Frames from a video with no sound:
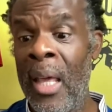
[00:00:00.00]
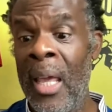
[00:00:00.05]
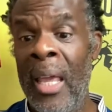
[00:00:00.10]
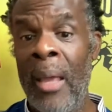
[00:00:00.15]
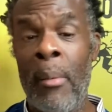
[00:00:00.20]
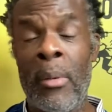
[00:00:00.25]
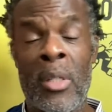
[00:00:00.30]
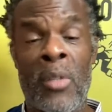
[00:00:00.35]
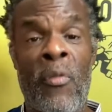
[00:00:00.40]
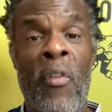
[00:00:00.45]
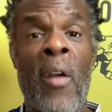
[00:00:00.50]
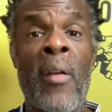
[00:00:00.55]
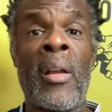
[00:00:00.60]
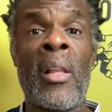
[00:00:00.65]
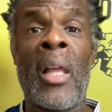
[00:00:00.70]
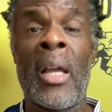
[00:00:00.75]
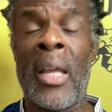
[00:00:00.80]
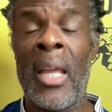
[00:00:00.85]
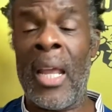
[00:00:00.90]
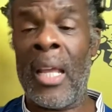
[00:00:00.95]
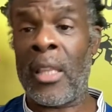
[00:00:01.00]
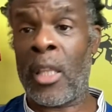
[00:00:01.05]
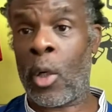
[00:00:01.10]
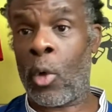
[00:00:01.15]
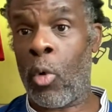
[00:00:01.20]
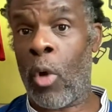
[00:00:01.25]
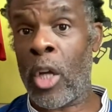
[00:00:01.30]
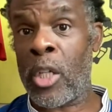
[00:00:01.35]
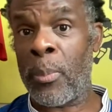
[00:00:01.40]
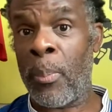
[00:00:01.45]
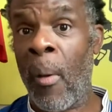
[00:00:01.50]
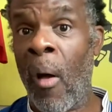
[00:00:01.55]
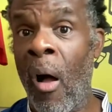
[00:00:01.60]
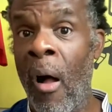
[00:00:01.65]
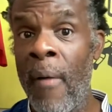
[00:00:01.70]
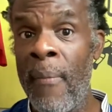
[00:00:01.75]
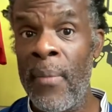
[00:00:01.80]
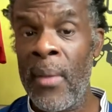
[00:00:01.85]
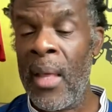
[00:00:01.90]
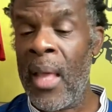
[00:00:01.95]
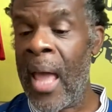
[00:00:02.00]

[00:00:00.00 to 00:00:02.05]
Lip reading: He was very lucky he hit the crossbar.